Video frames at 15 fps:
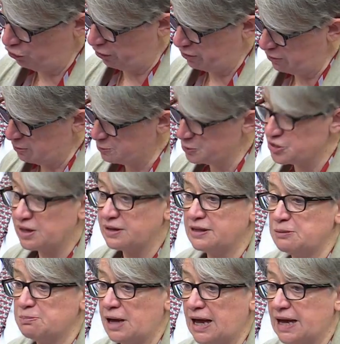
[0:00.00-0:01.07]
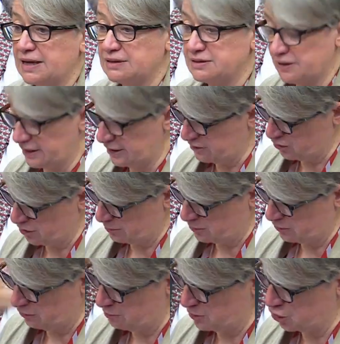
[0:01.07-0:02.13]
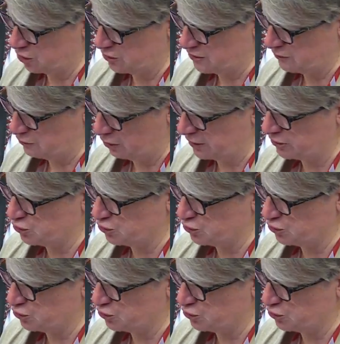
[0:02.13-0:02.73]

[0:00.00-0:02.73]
also particularly bad in terms of emissions of